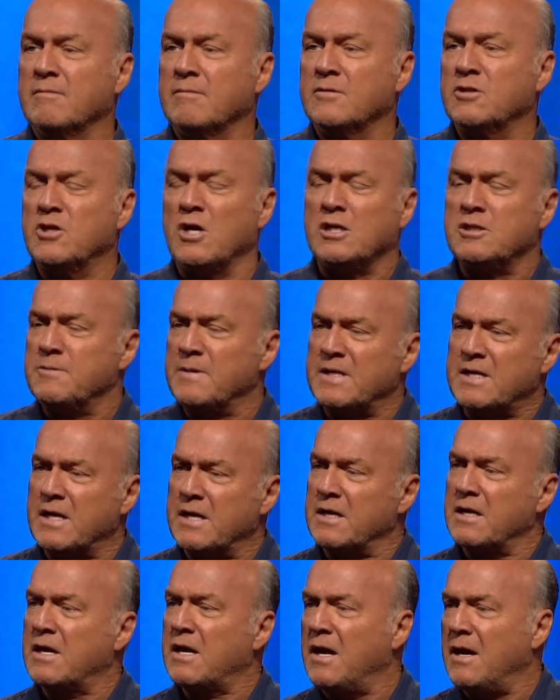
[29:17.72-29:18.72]
Judgment
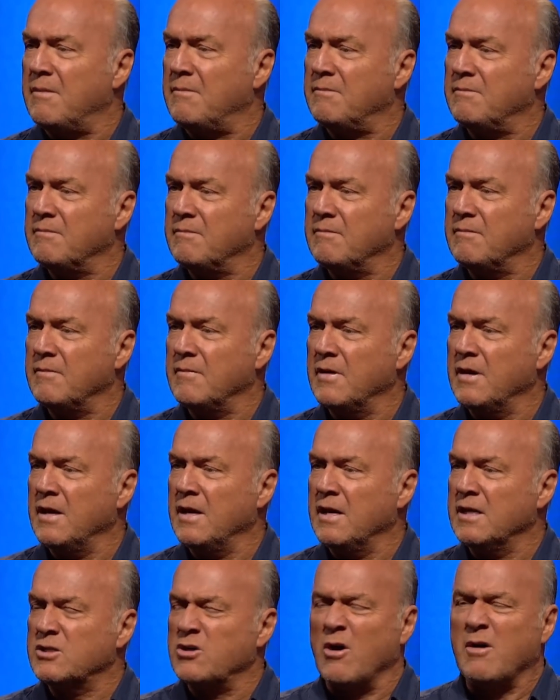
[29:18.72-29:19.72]
didn't come.
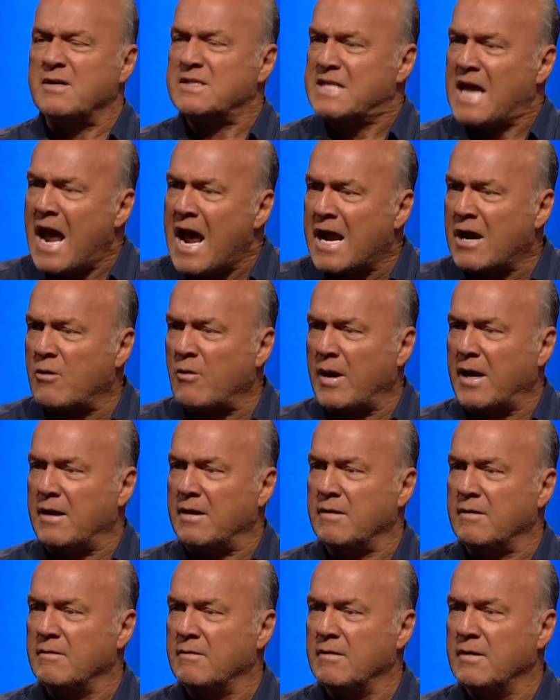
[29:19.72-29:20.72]
So he's angry.
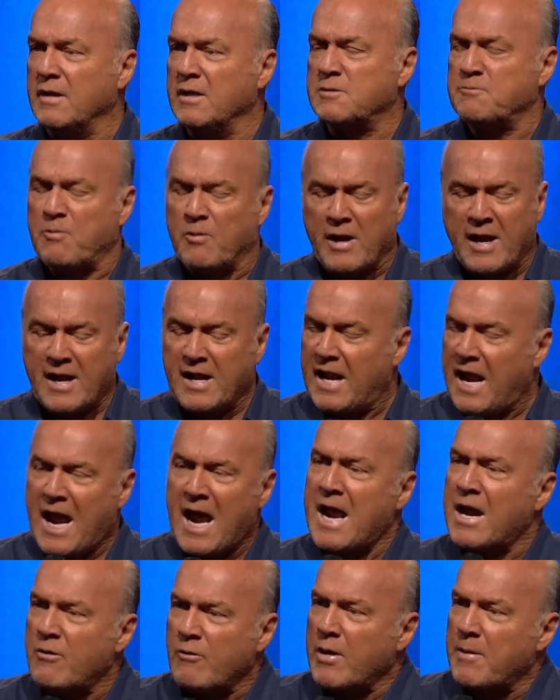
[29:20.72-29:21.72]
He's playing
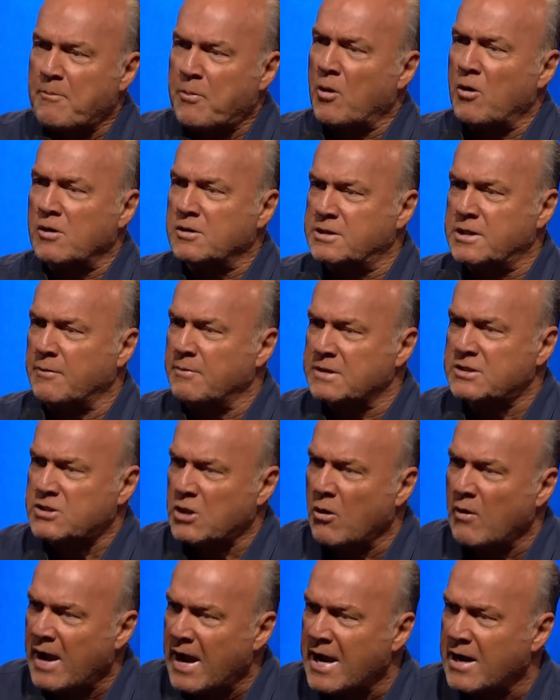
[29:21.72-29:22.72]
Angry Birds. He was
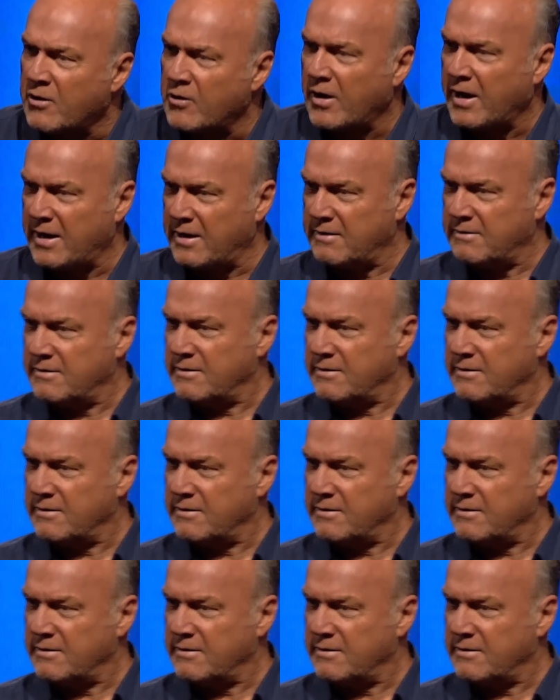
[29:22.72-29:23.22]
so angry.